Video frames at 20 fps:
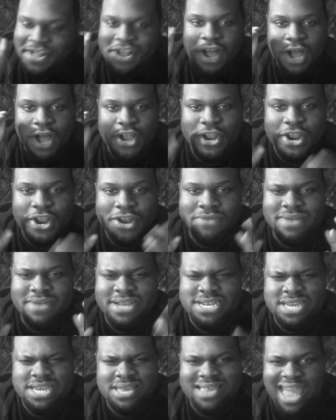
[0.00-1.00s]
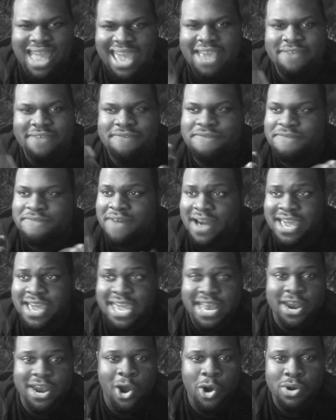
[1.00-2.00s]
A girl that just ain't
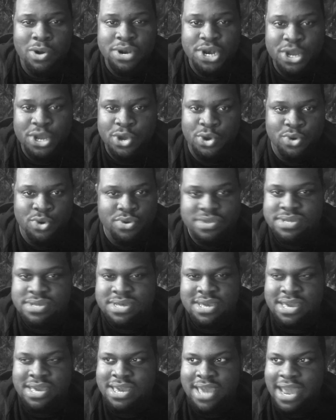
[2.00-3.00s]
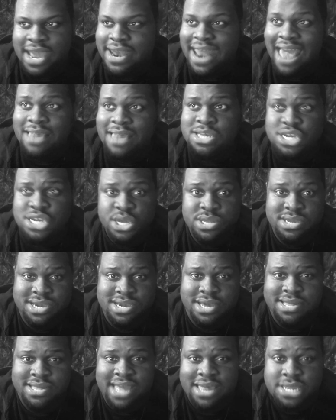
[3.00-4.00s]
fucking on dudes. And that's just
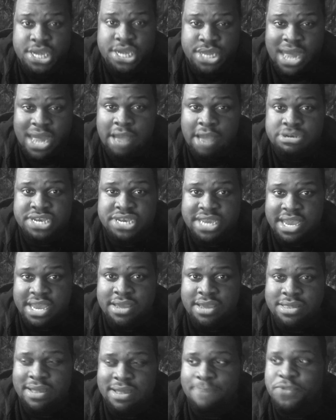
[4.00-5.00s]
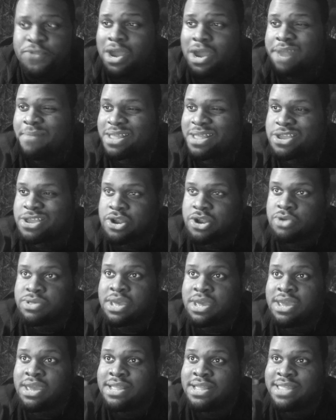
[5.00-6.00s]
because that's just how she is. I'm talking about the
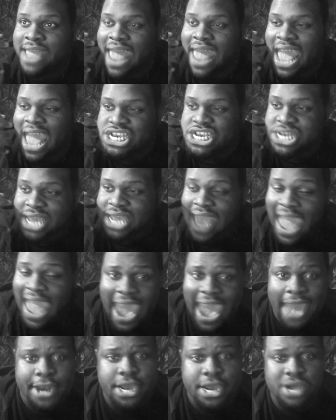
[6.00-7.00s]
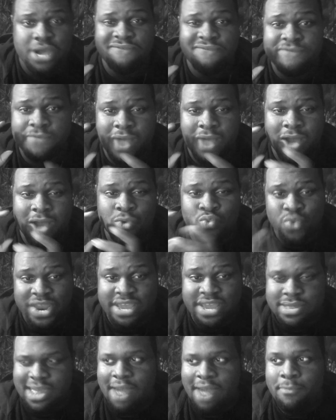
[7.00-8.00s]
girls that actually had a
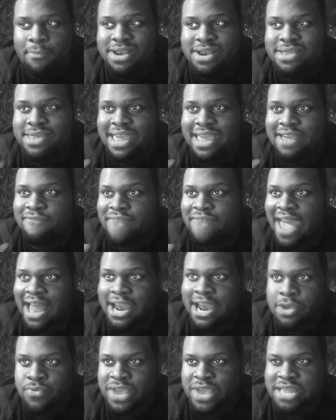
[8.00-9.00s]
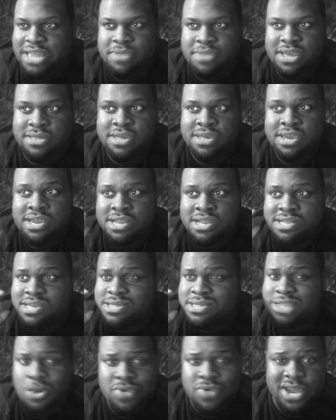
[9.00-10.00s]
reason. I wouldn't say a valid reason because
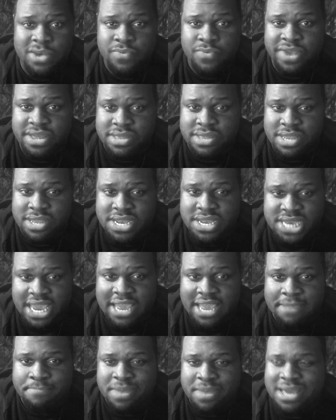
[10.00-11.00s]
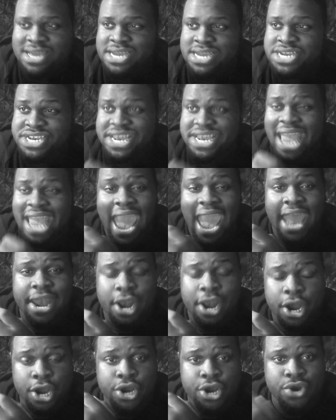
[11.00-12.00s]
there's no good reason to cheat. But she had
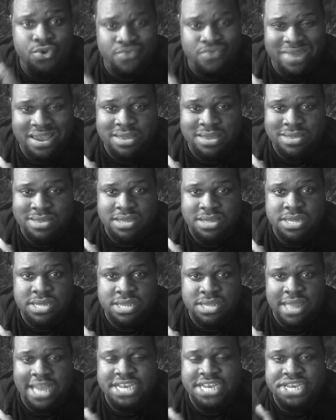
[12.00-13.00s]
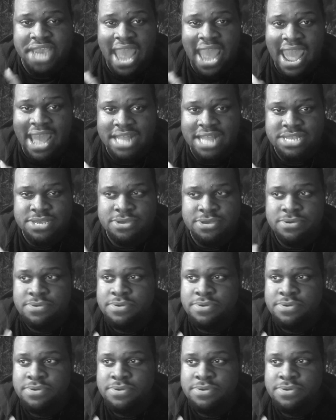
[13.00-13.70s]
her reasons that she had to.